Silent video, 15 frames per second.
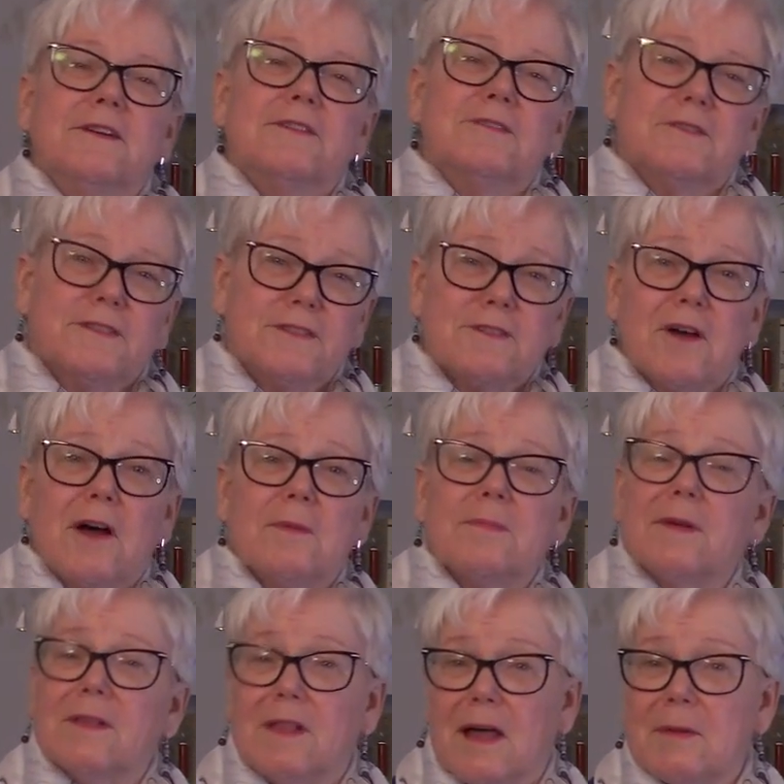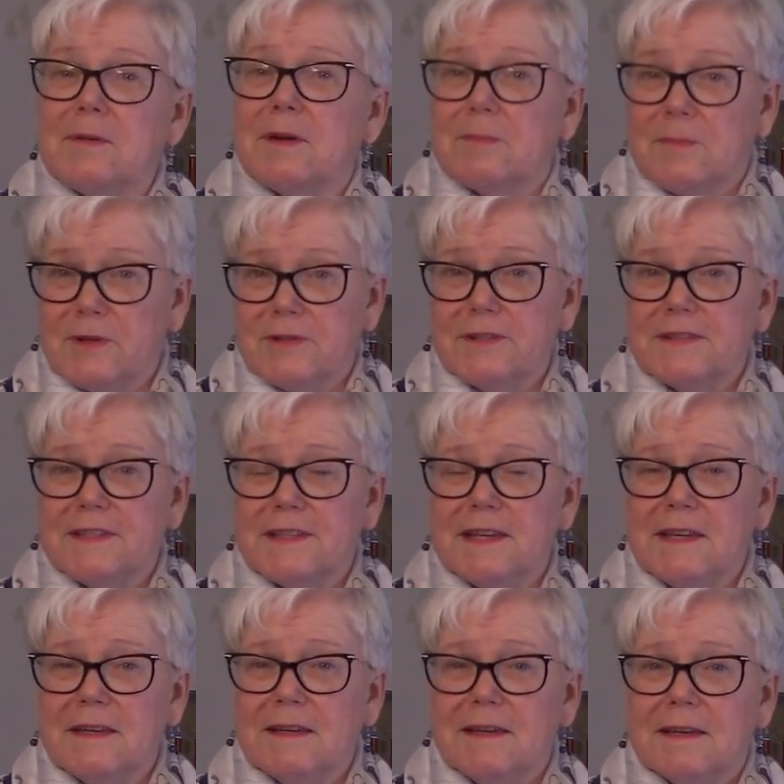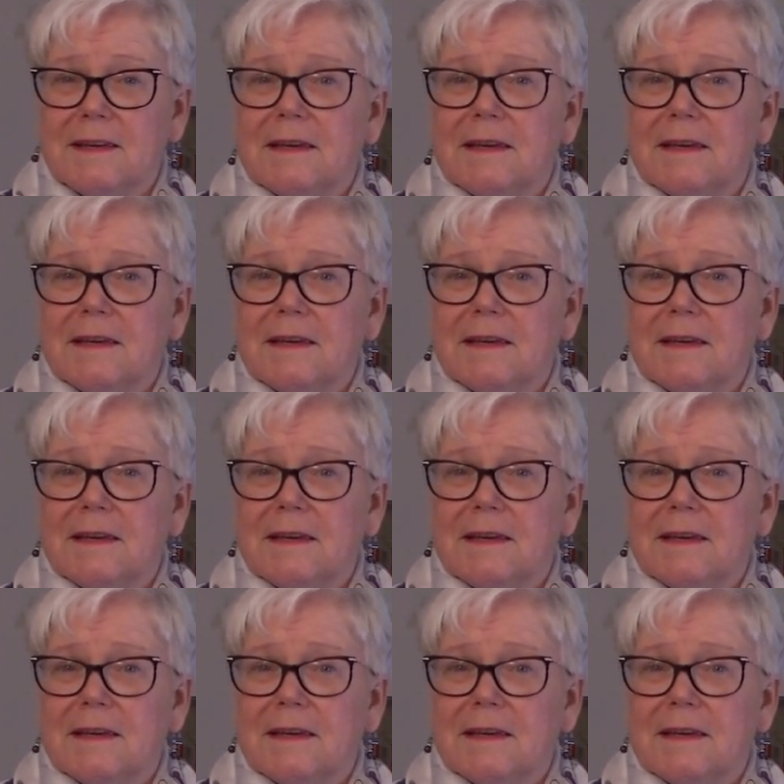to stop a climate emergency.